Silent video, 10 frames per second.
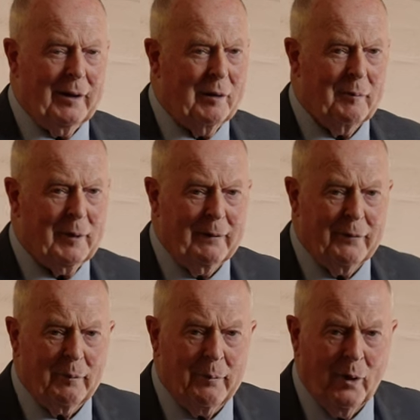don't play
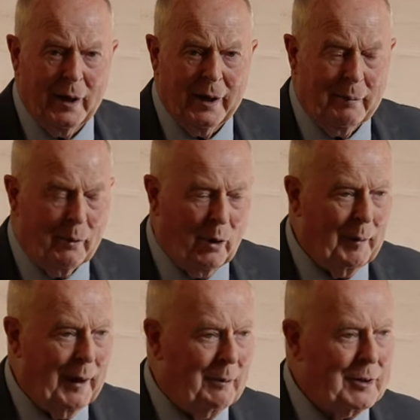football anymore,
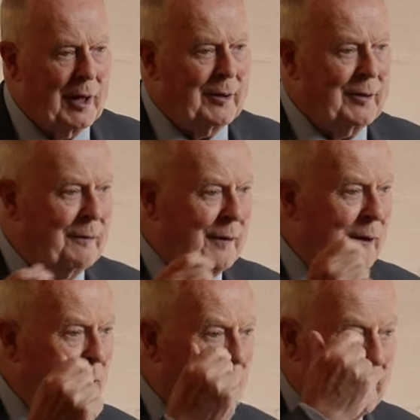but I was out on the
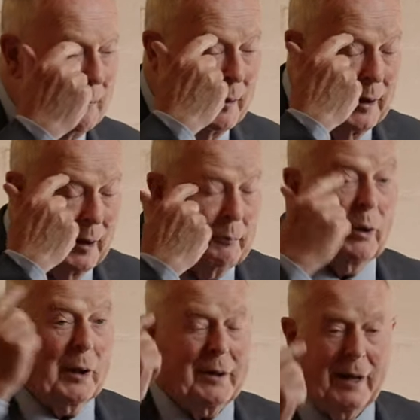field with them and
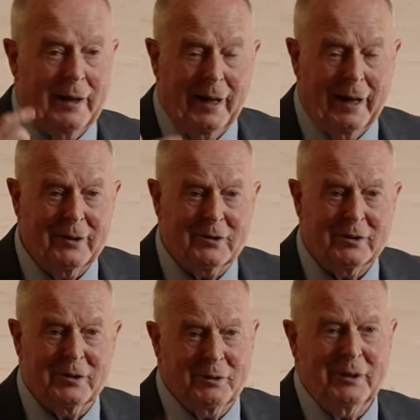pulling their legs
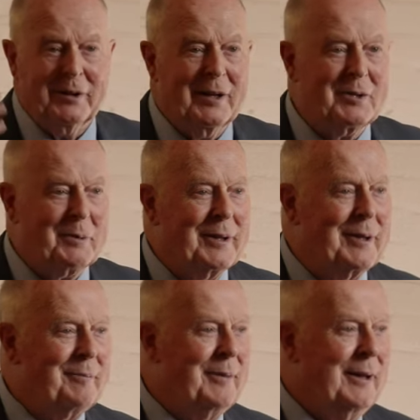and doing things with
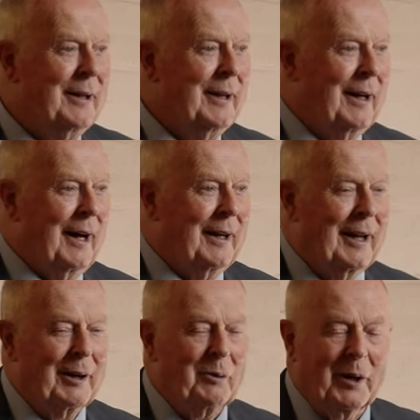them. I
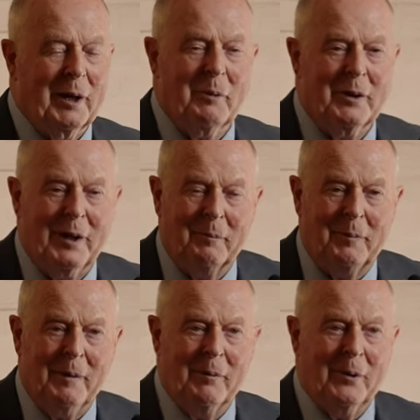like working with young
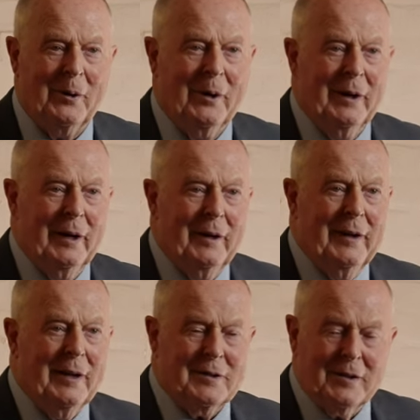people.
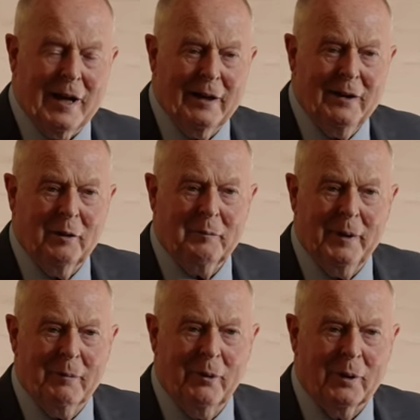These 10 young
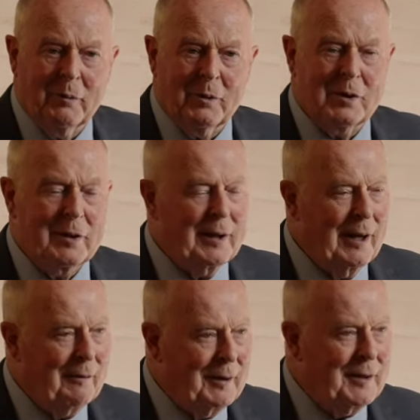people, it was
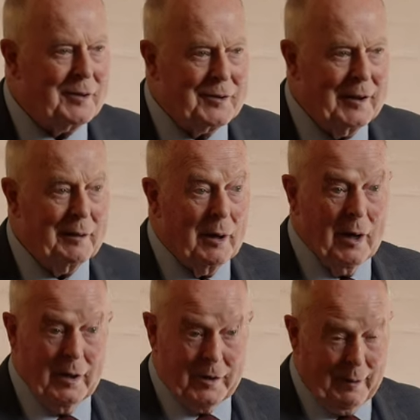lovely to see
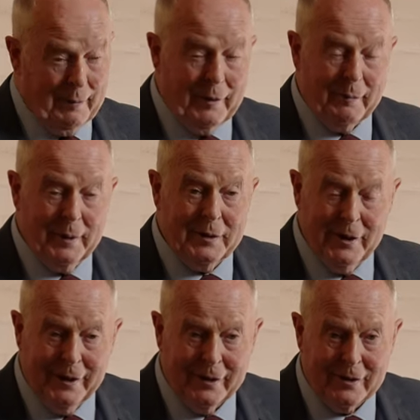them, some of them in
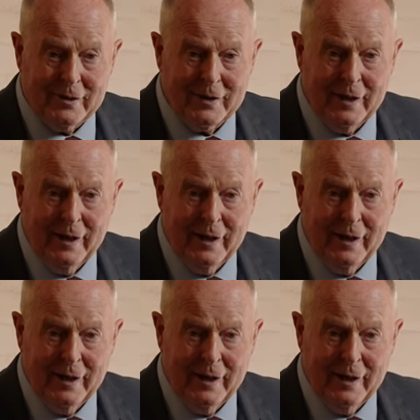tears,